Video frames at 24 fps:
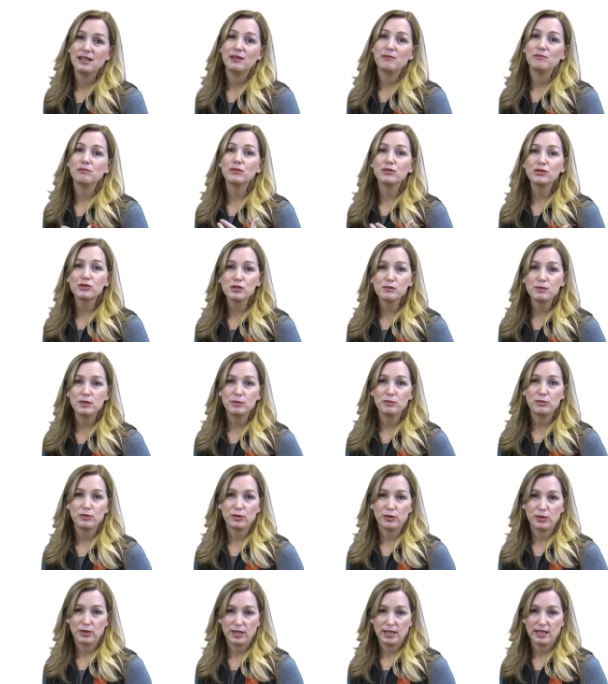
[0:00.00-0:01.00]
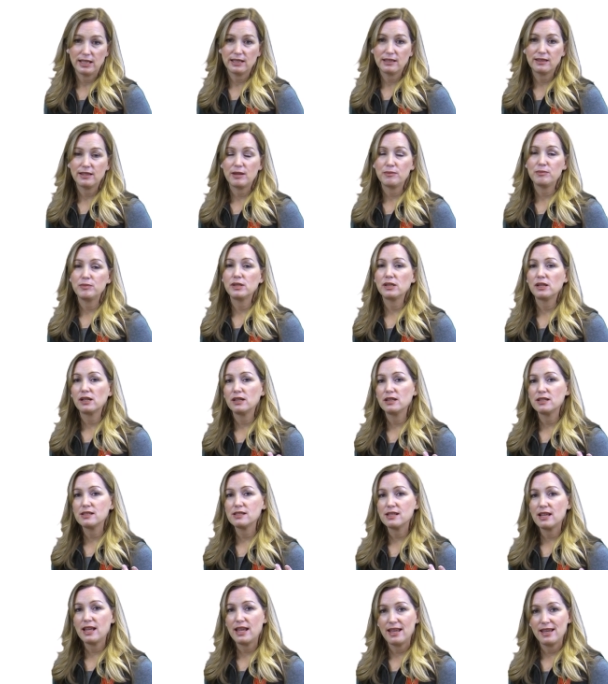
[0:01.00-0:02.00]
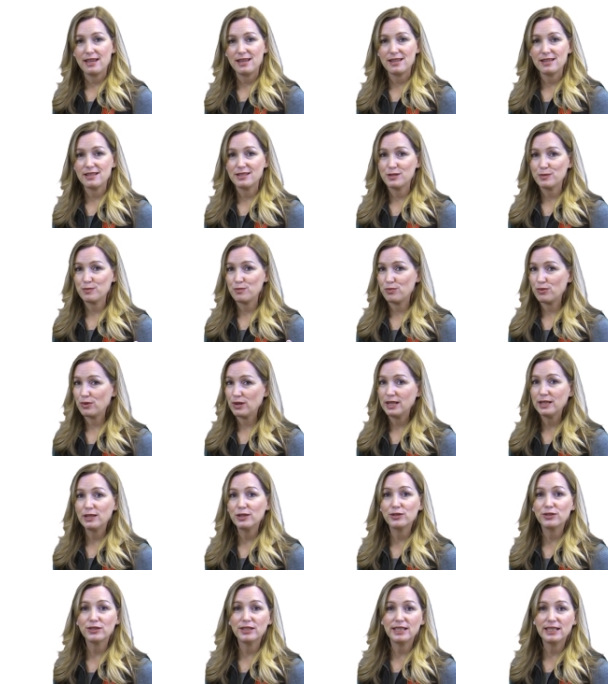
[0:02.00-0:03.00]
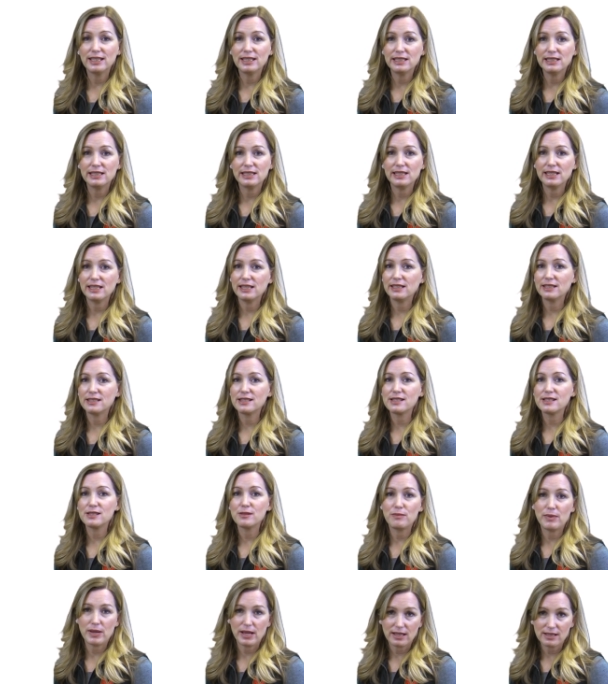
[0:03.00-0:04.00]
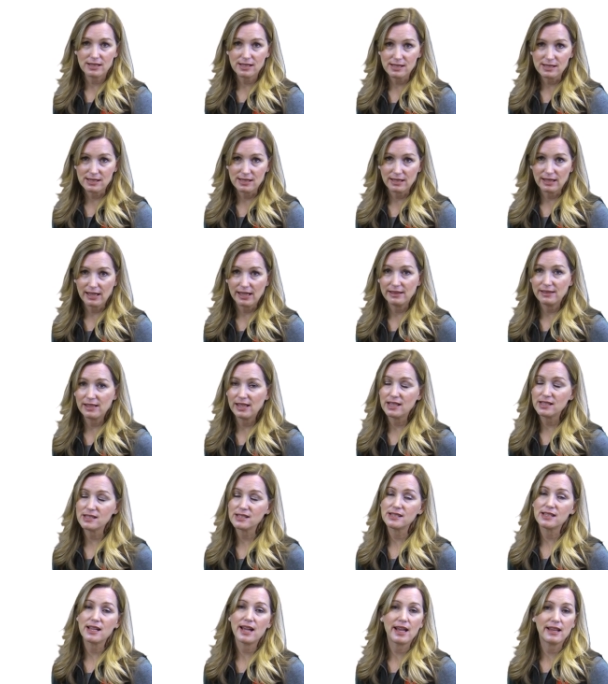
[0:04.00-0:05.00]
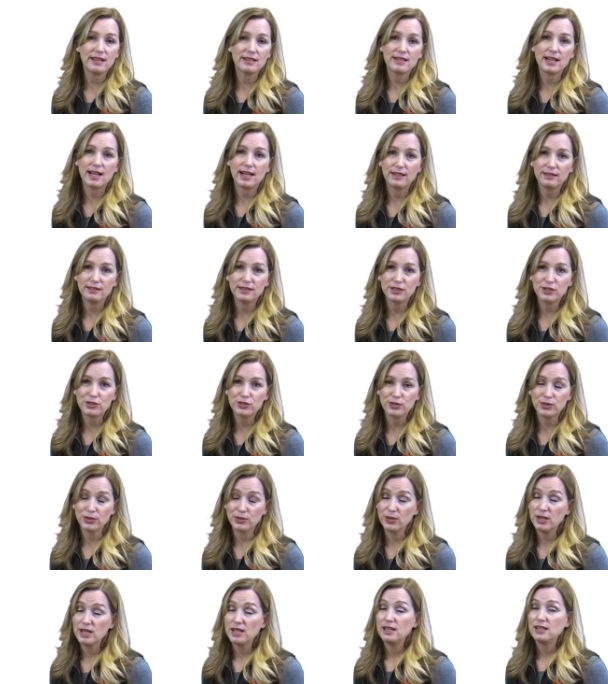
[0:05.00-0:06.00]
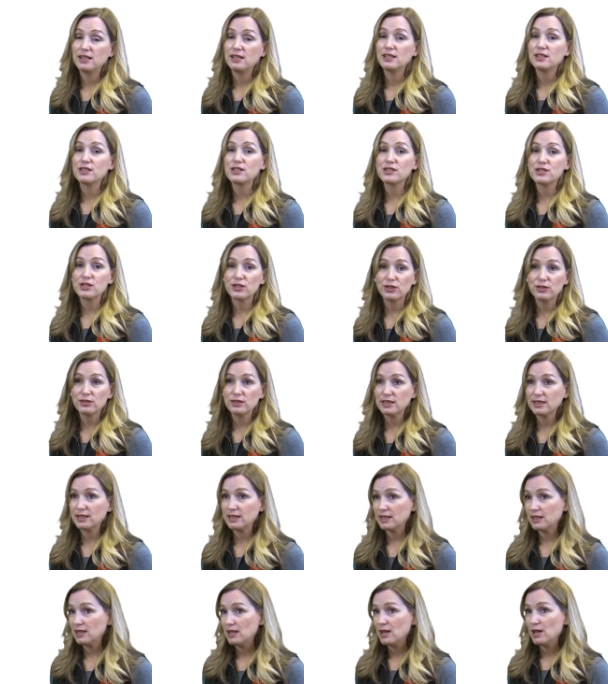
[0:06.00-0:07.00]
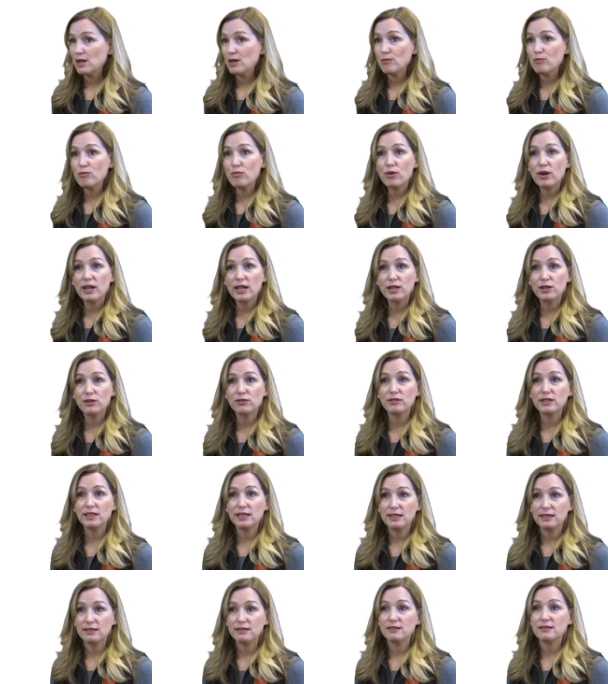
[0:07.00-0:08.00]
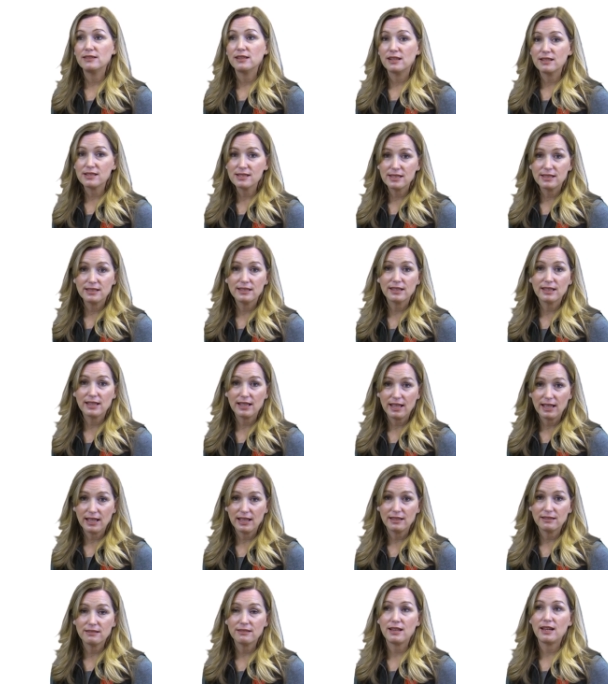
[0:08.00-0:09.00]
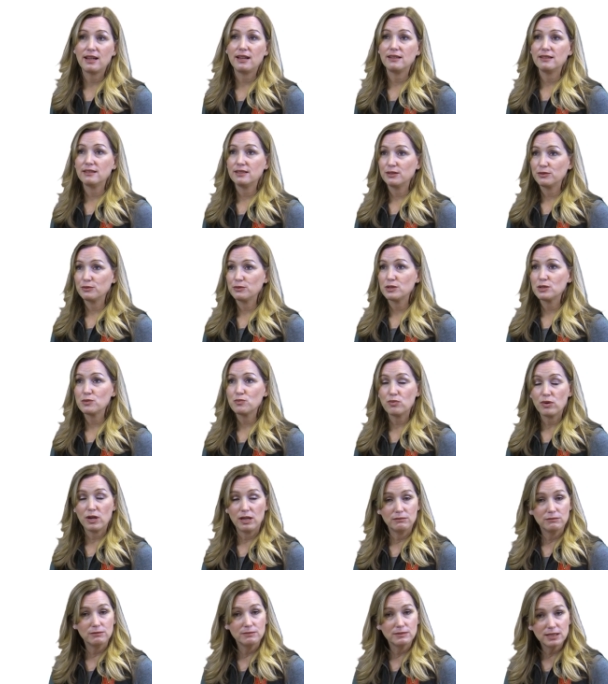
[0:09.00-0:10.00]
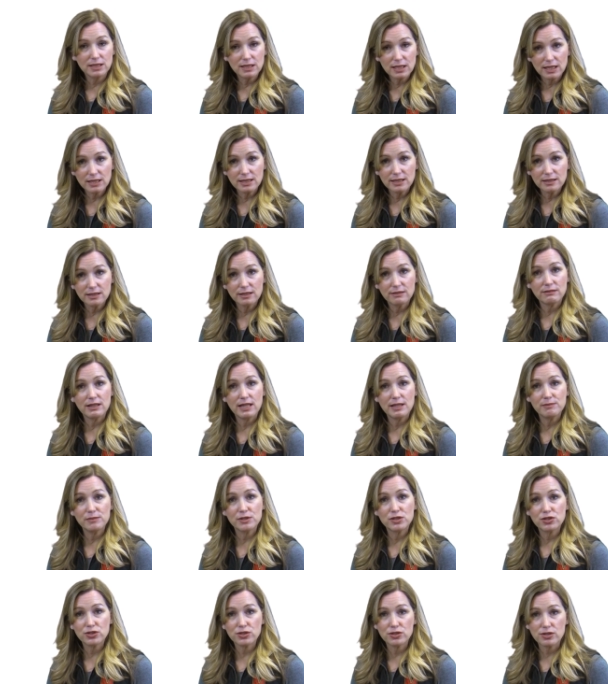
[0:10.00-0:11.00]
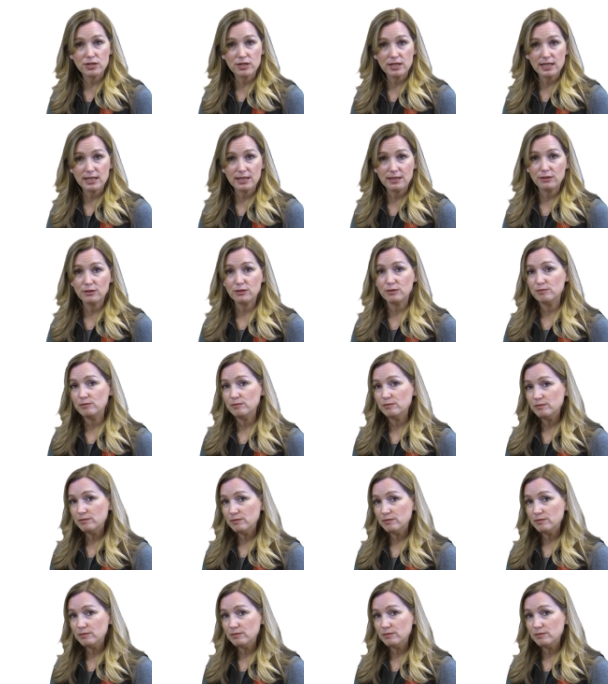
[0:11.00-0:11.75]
Most people think that because a hay is bright green, it's the best, and that's not entirely true. Certainly, bright green does indicate that it was probably cut at the right maturity, or